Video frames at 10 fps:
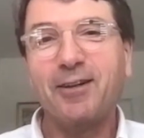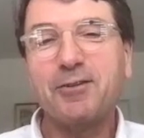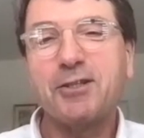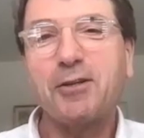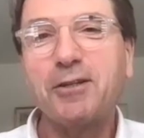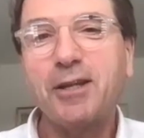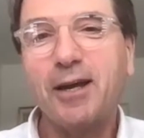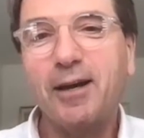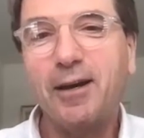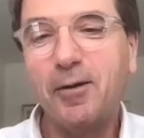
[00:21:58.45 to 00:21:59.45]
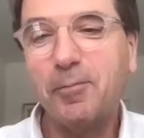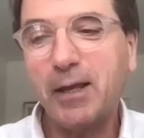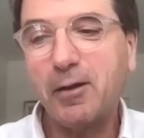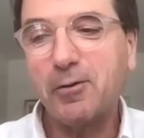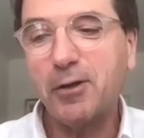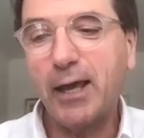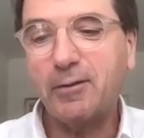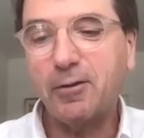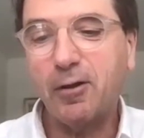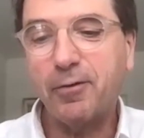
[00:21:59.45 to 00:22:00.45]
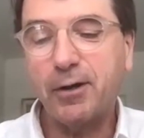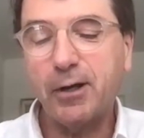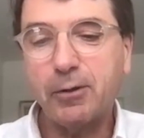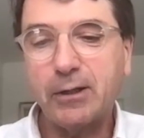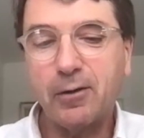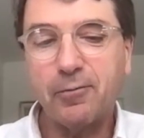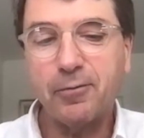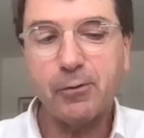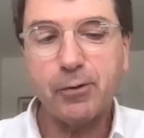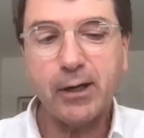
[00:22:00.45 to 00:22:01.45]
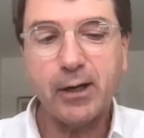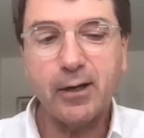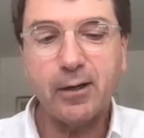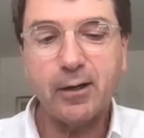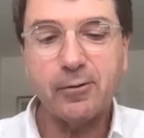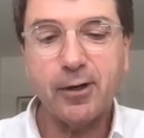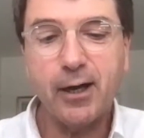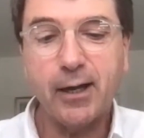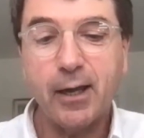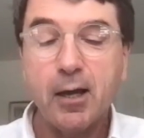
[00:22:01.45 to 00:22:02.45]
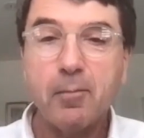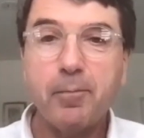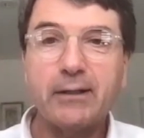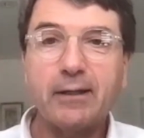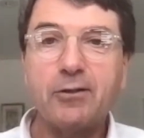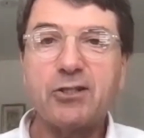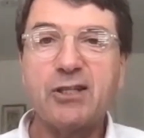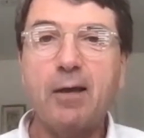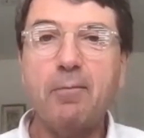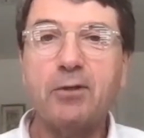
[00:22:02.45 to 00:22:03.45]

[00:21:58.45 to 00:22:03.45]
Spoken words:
a sudden, you get a very quick ROI. But at the same